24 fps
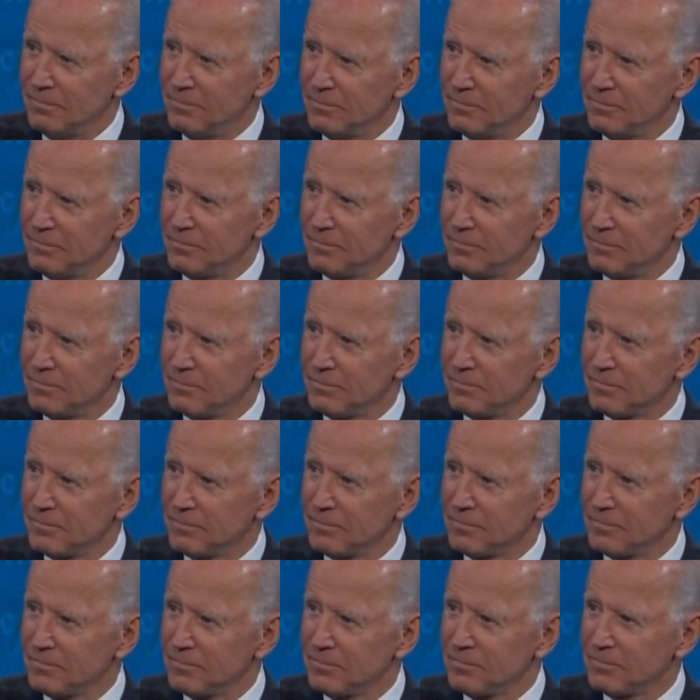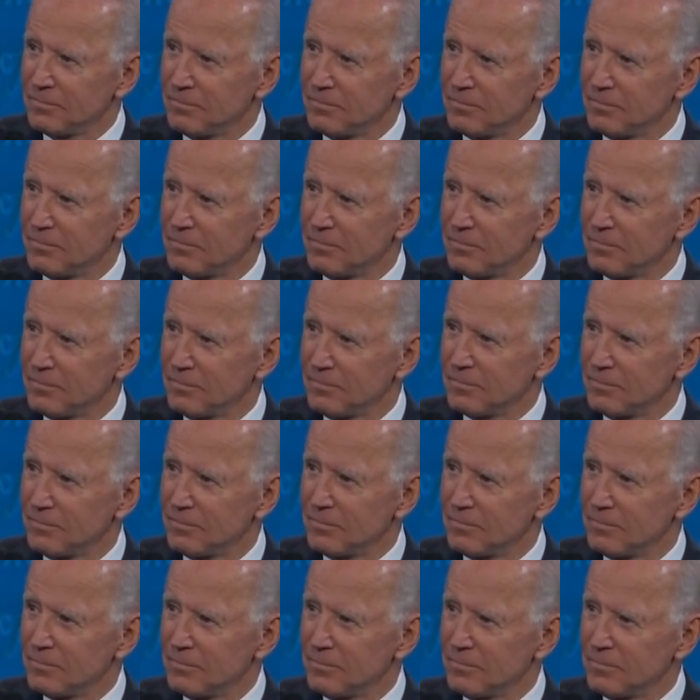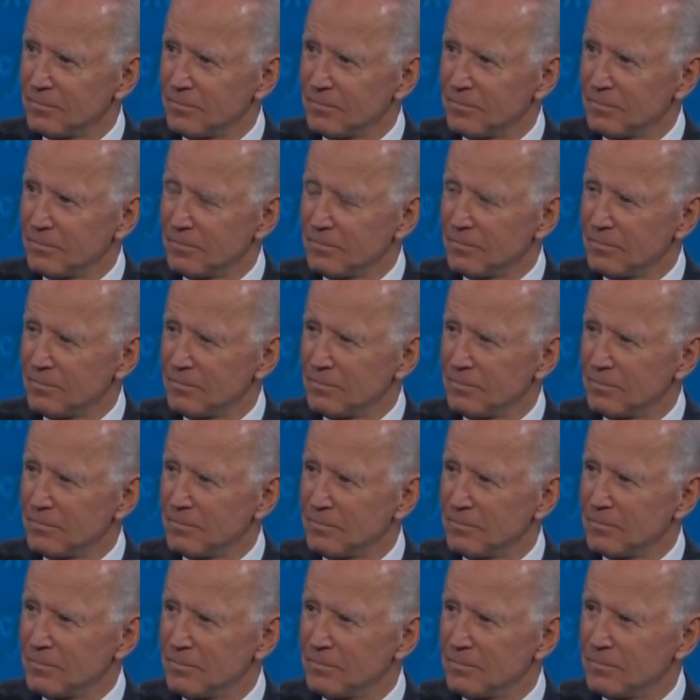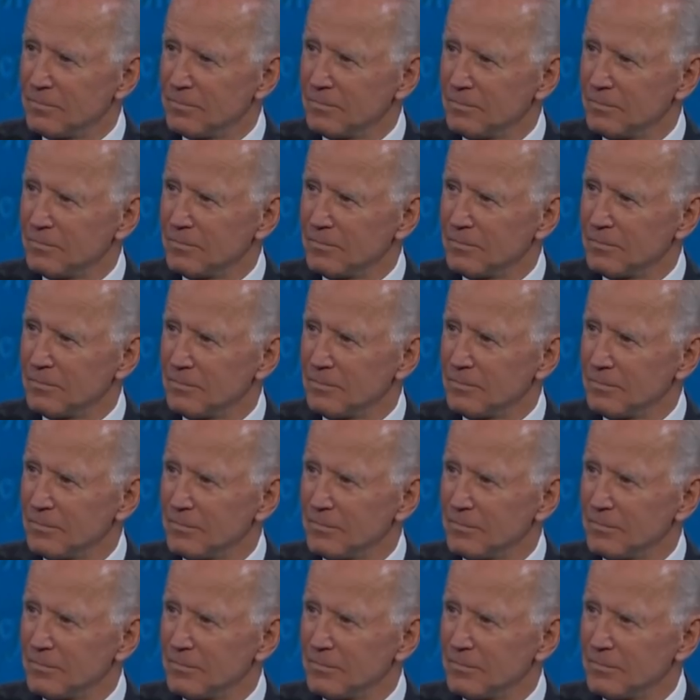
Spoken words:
(not speaking)